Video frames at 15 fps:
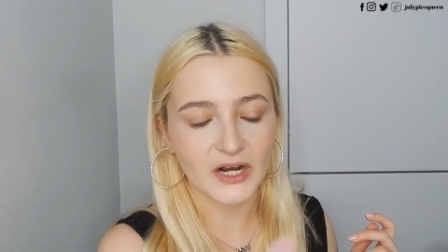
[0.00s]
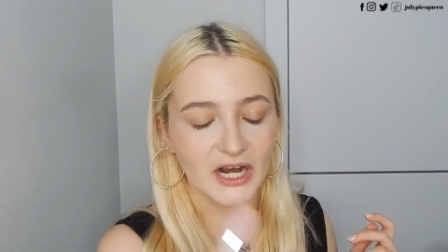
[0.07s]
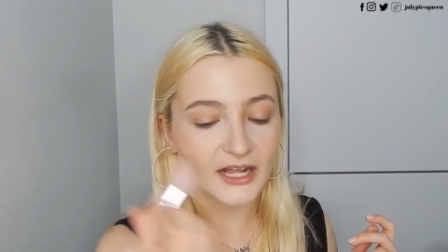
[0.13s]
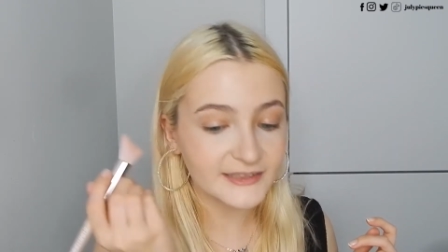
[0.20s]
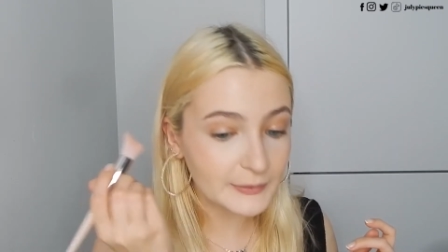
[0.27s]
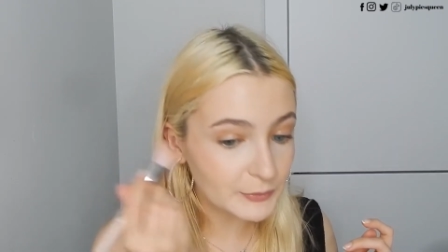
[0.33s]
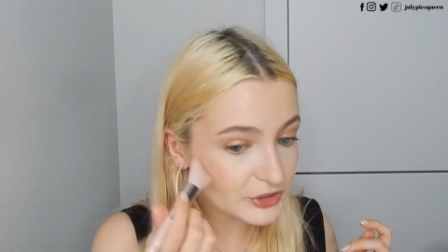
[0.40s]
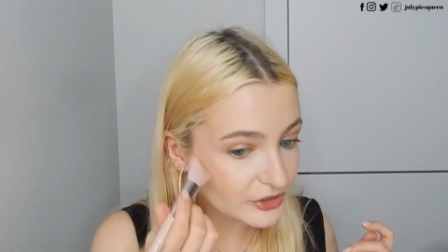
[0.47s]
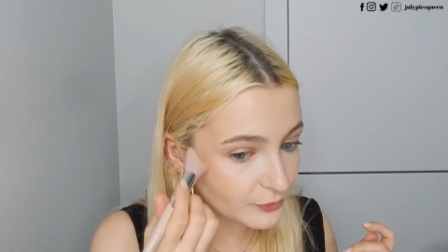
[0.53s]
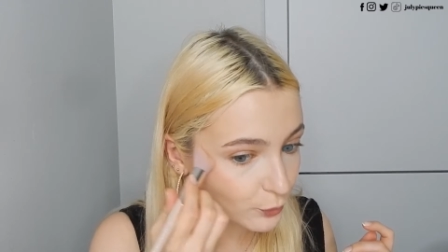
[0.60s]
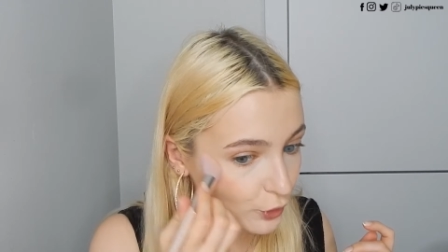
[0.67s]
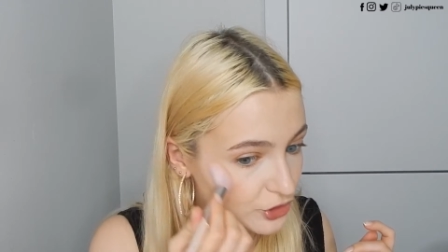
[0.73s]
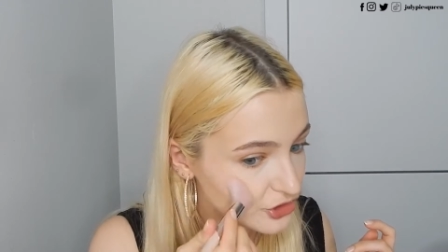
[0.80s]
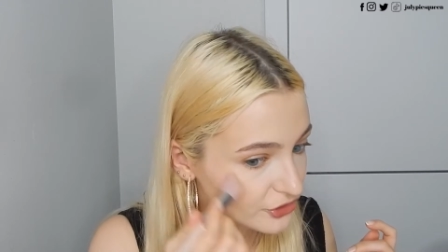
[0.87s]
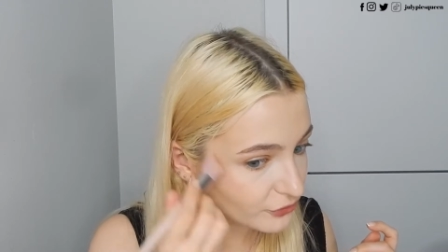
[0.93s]
God damn it, this
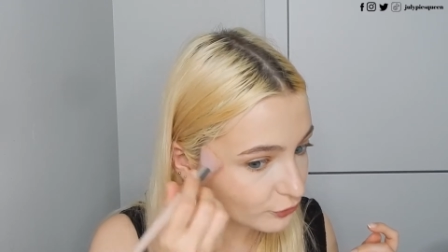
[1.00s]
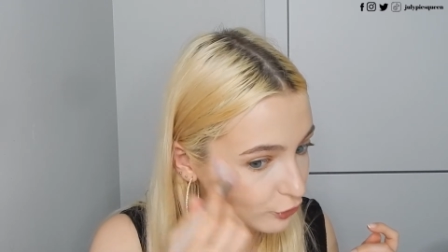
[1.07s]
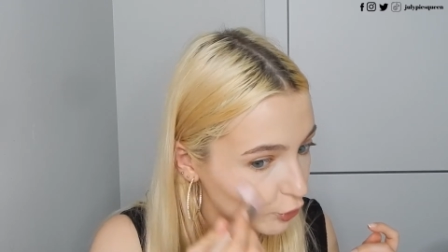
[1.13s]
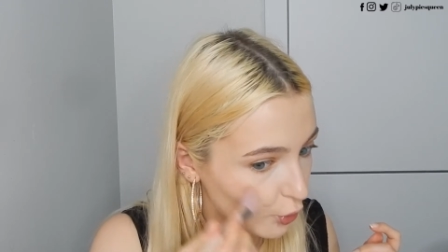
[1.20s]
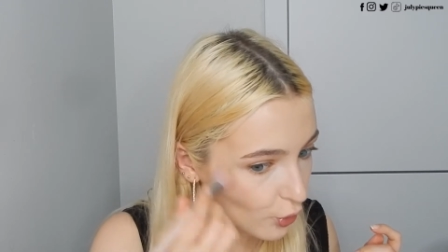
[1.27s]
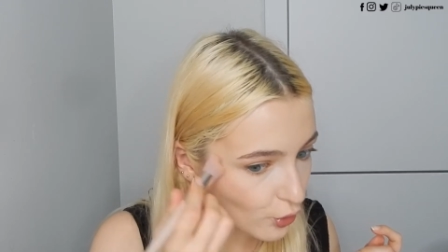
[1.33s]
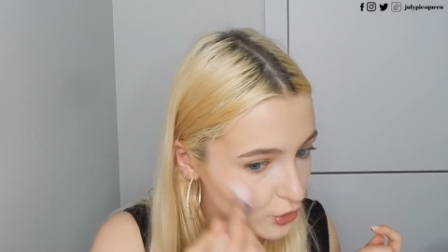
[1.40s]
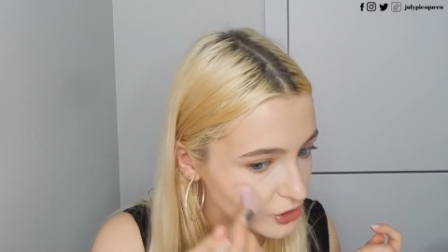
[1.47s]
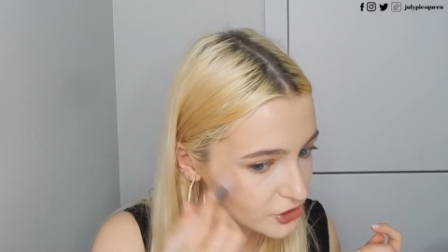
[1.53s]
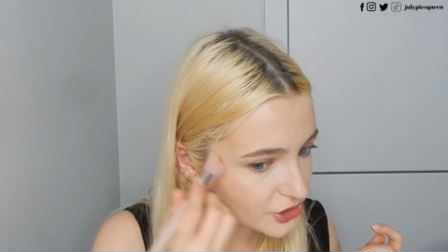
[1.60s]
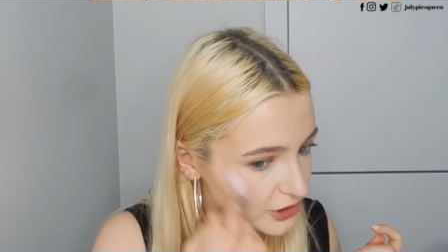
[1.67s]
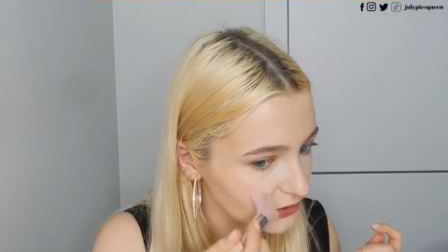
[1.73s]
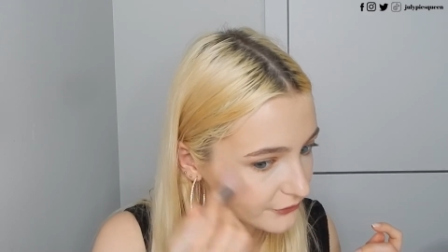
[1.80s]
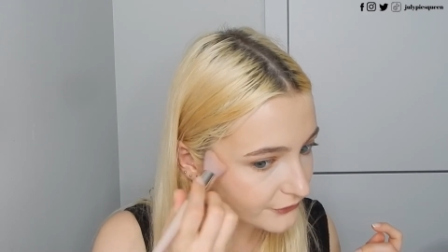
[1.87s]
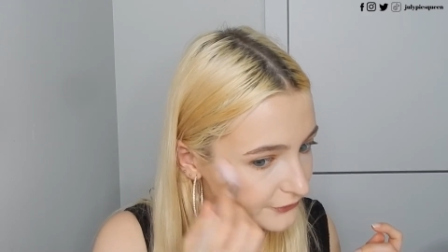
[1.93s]
brush is
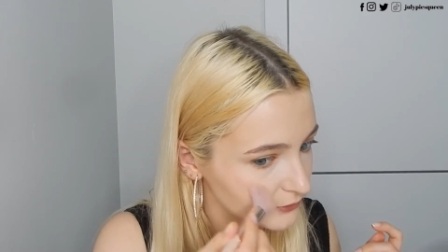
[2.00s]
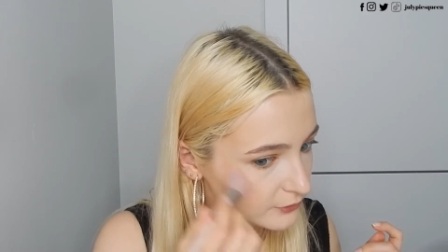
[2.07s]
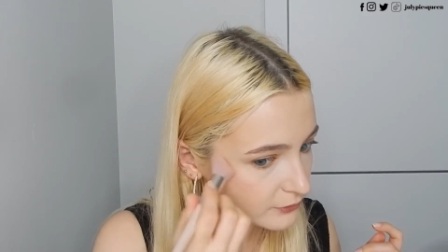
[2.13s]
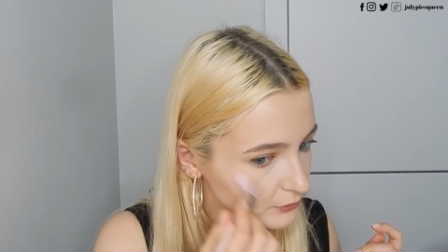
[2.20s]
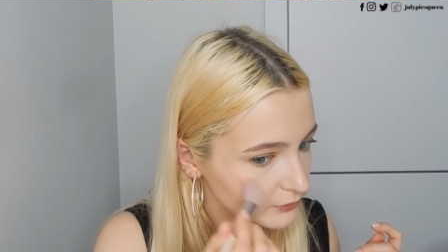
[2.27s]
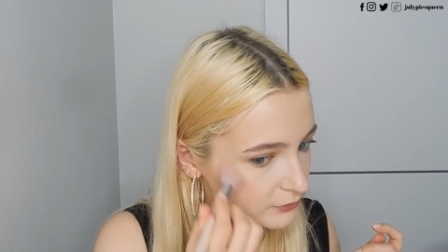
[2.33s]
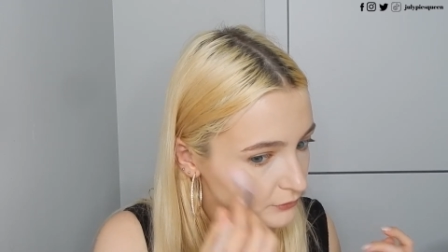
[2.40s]
gorgeous.